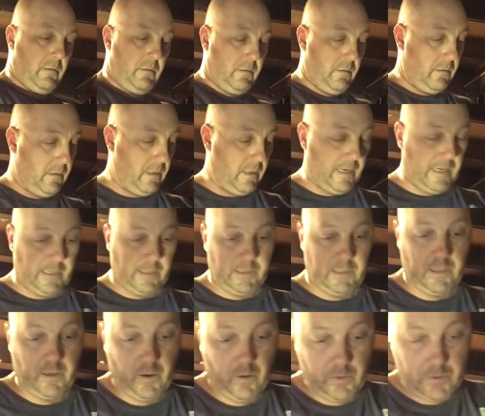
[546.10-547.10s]

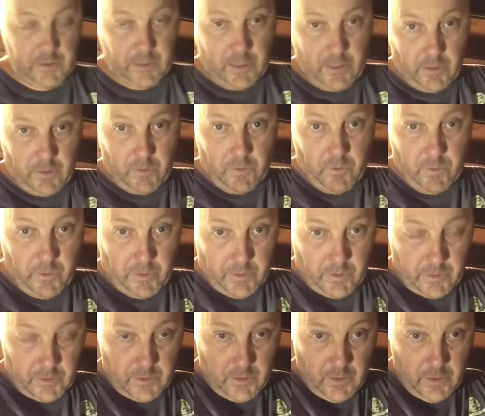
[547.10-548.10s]
thing I was thinking of doing
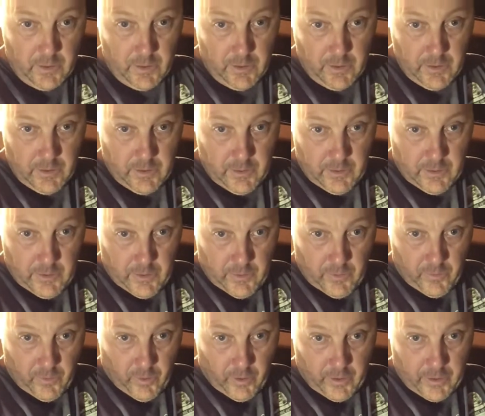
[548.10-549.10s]
is
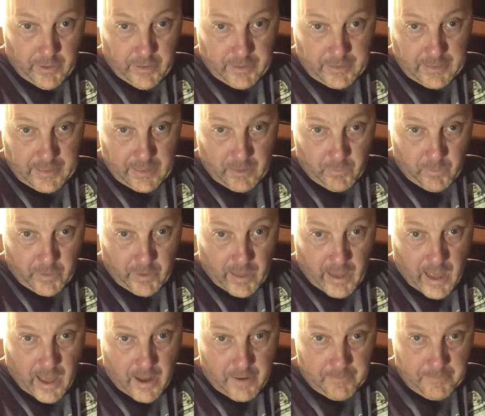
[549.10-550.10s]
grinding it down with
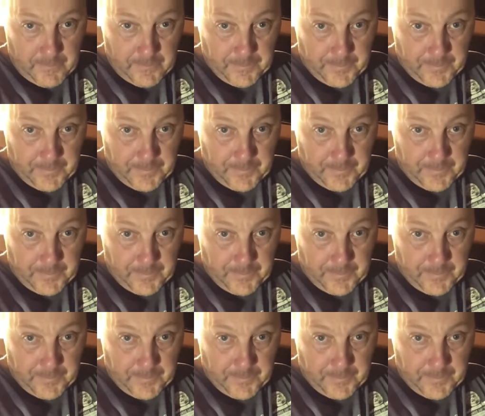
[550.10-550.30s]
that